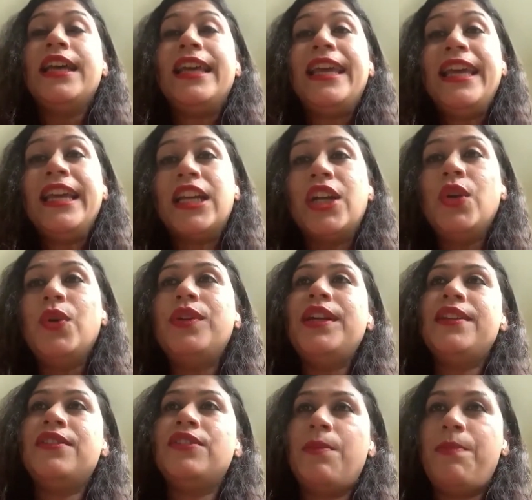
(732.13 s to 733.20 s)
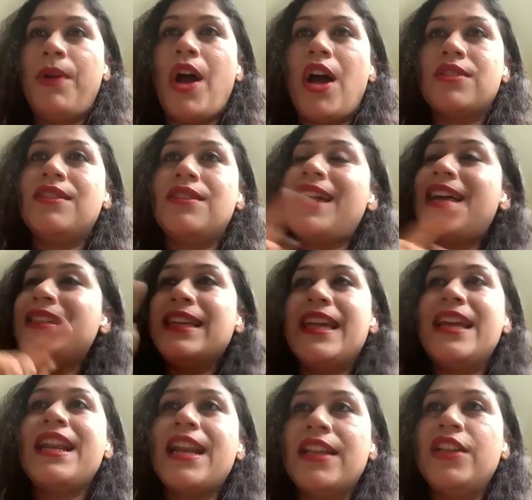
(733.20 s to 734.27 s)
included in the block. So that's
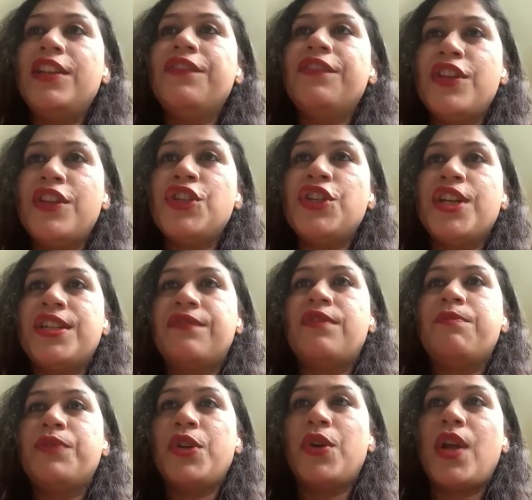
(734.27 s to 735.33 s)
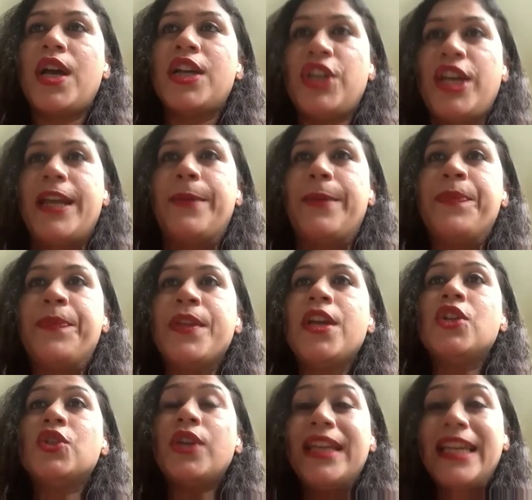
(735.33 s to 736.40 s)
again another differentiator from Yonachain.
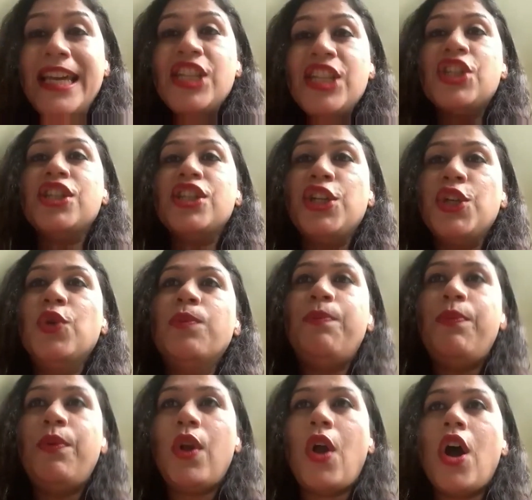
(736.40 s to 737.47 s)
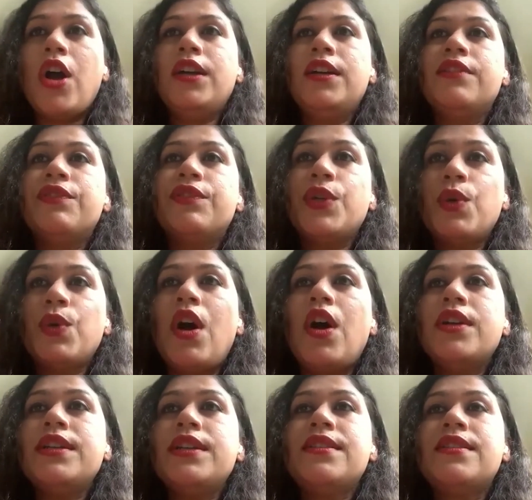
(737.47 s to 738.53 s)
So each new block
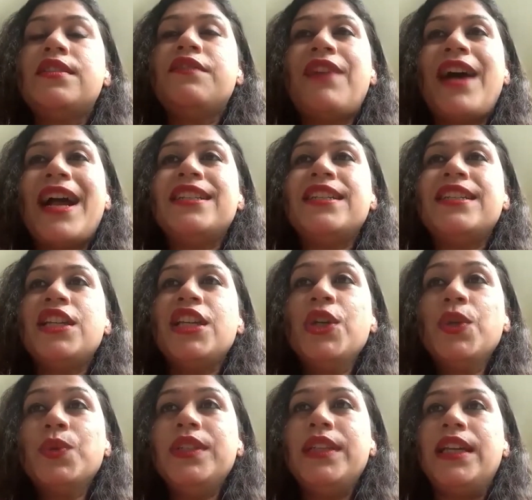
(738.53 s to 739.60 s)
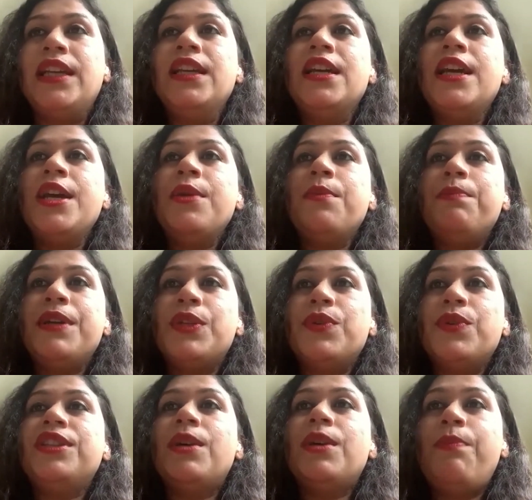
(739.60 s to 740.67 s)
reward is divided equally
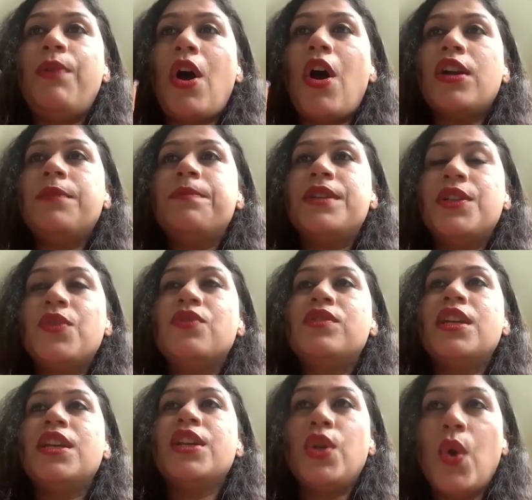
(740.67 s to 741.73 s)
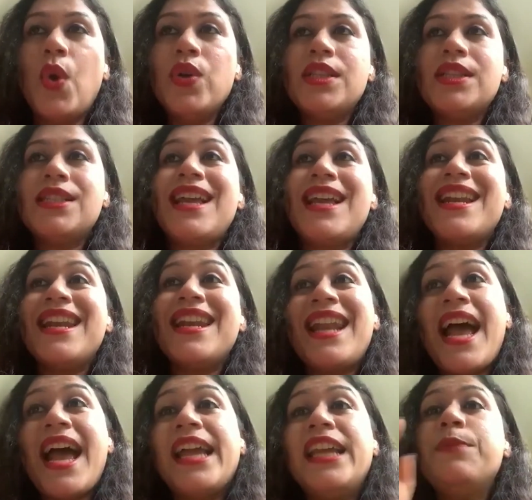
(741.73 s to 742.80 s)
between the block producing nodes and
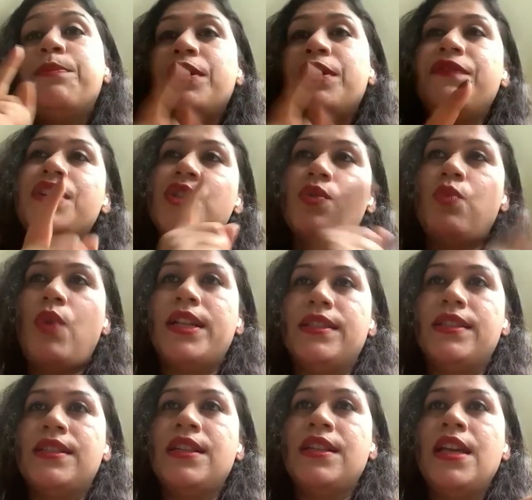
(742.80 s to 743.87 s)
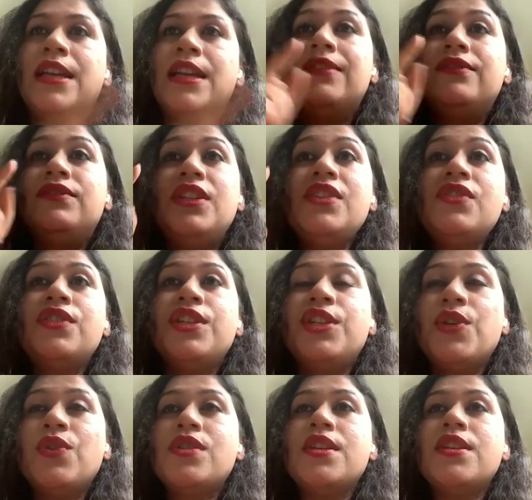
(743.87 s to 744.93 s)
9 previous ones. This
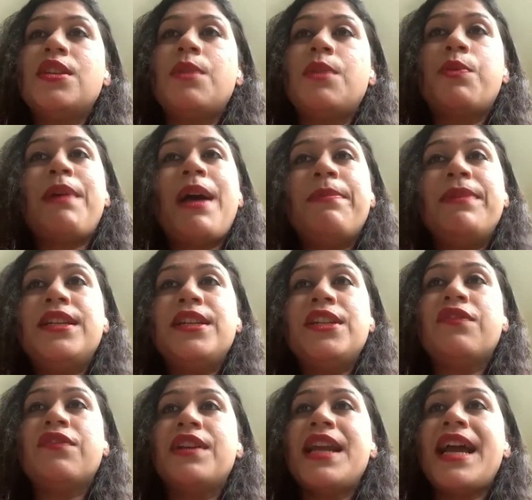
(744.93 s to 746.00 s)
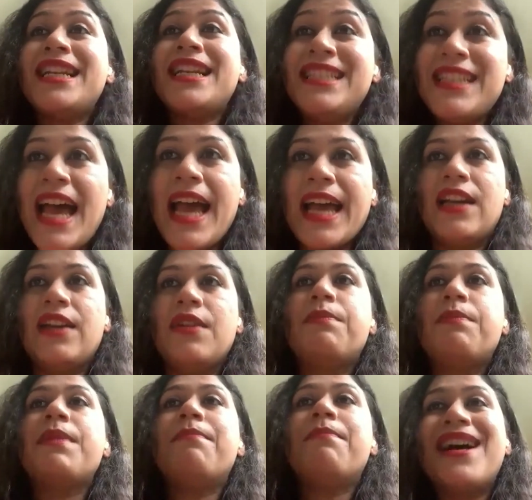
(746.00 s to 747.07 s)
reduces the probability of an attack
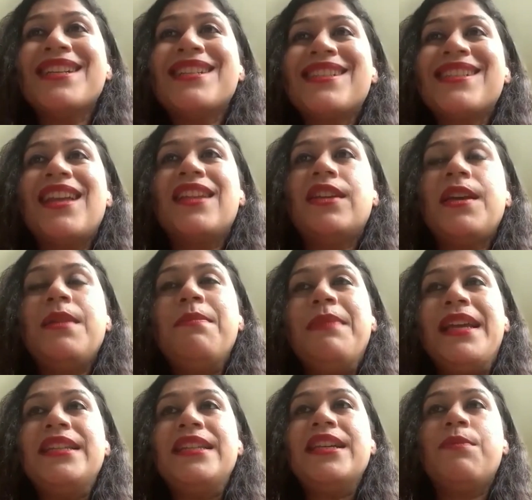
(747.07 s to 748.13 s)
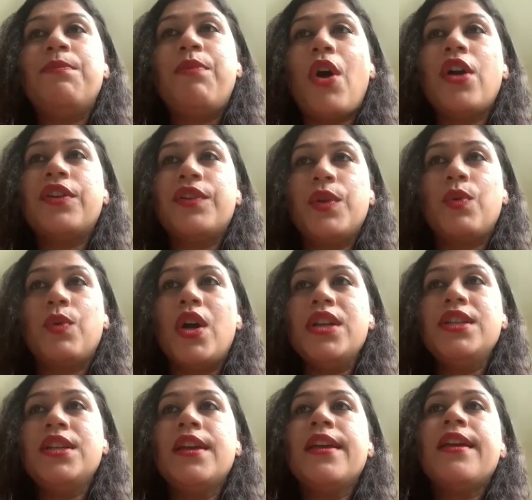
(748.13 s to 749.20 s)
by masking the immediate block
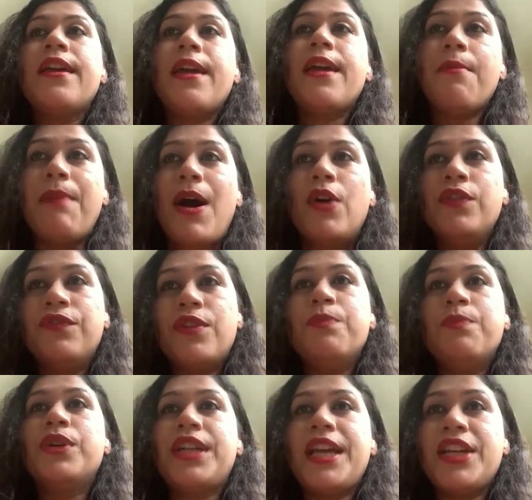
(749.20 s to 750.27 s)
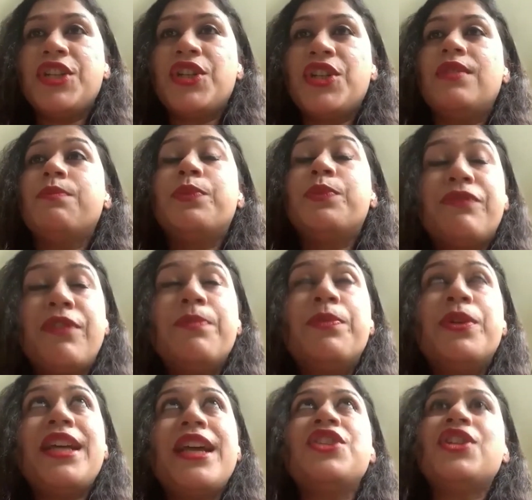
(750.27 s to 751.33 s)
reward amount from
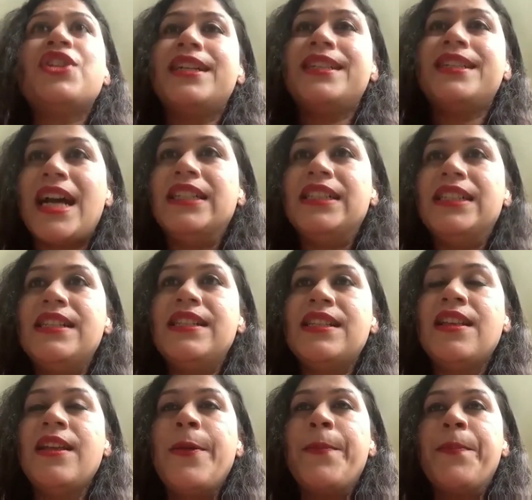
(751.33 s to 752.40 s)
potential attackers